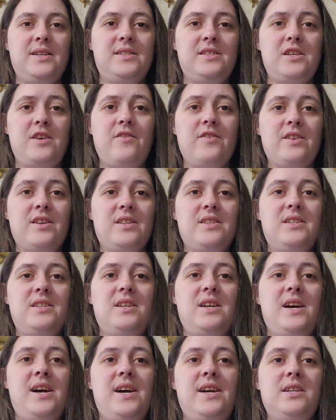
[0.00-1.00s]
So it's
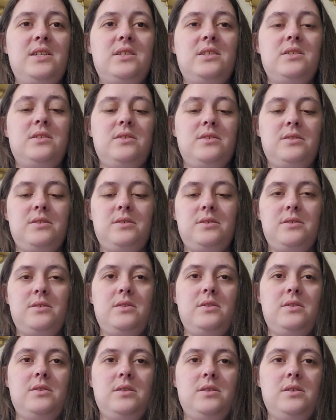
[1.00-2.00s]
attached.
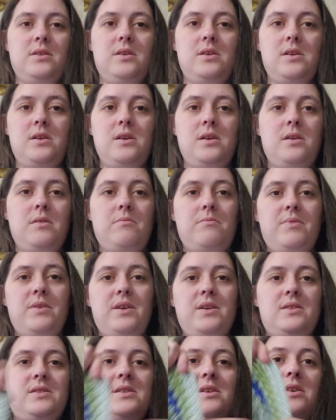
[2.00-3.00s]

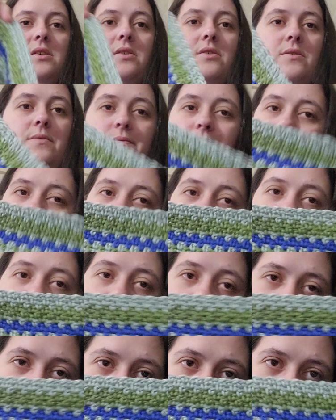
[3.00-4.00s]
But
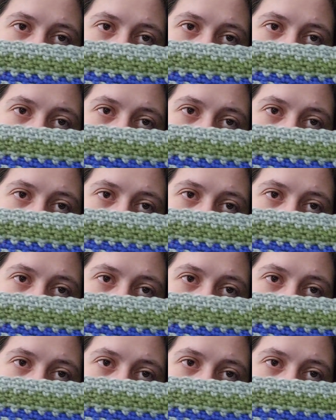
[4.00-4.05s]
yeah.